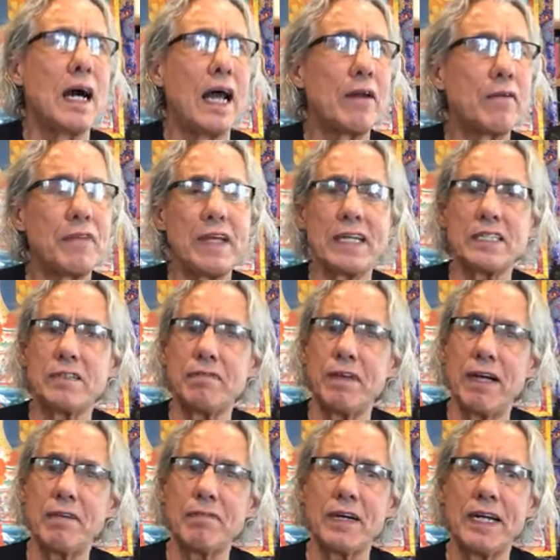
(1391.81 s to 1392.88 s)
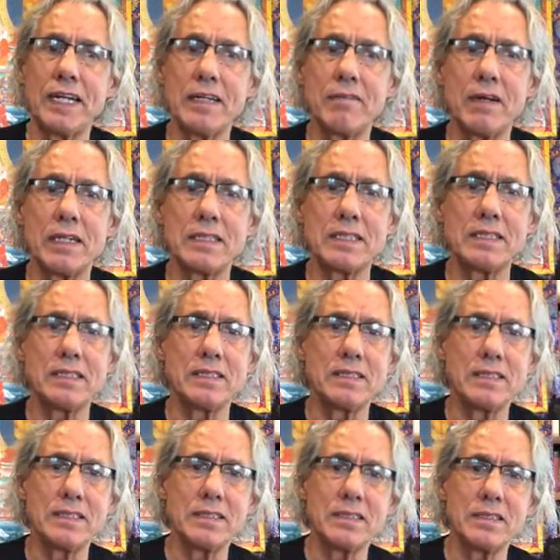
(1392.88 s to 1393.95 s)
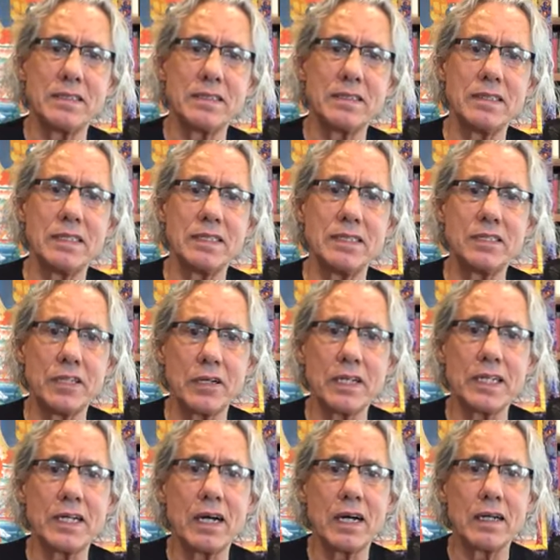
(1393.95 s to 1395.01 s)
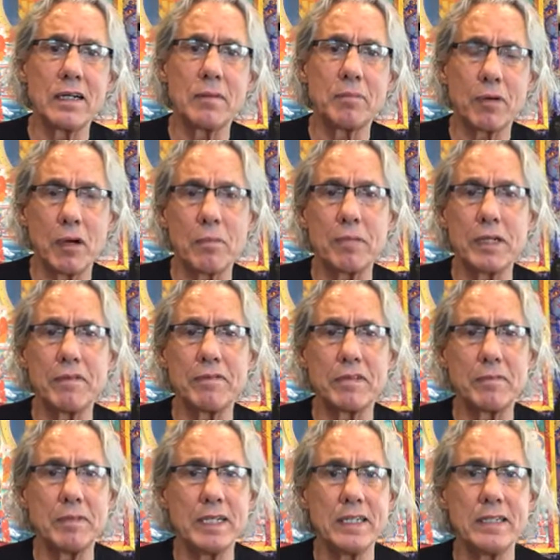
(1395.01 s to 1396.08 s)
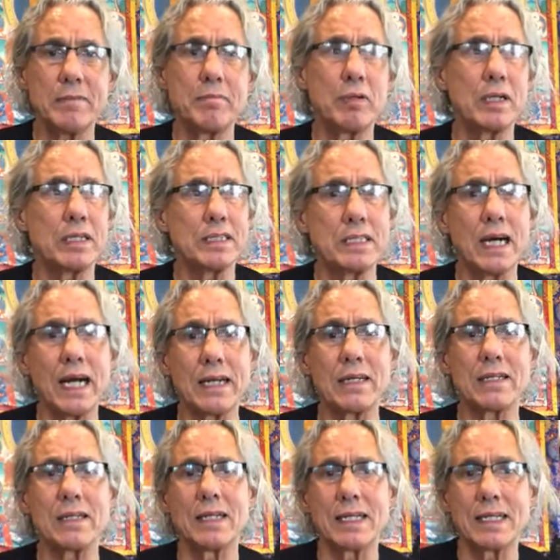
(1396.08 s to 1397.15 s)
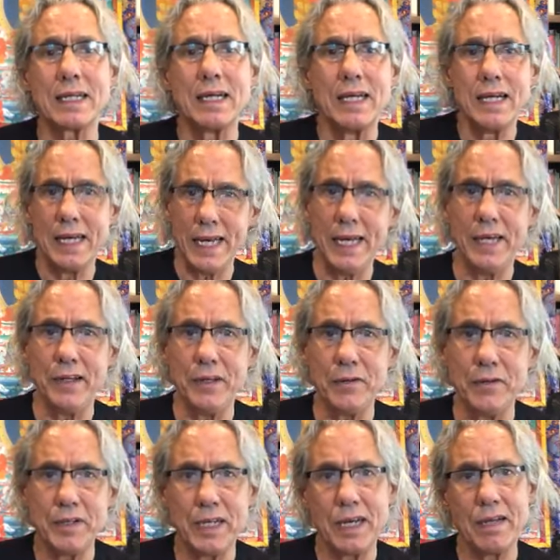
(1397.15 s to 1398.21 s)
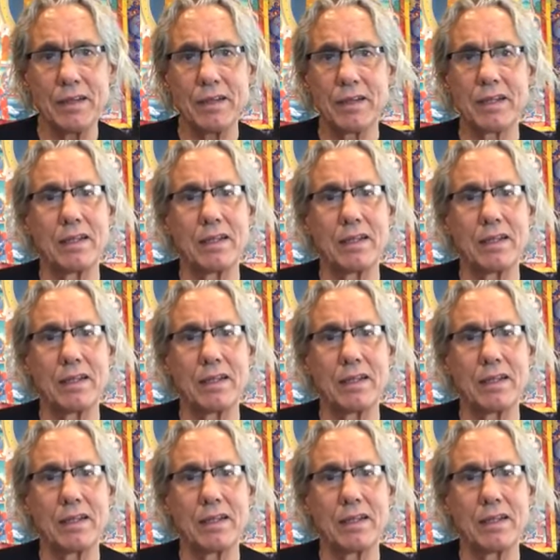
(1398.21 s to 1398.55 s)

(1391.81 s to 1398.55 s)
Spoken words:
I don't think it's fair for any of us, and certainly not appropriate for me to put a title like, Hey You Death,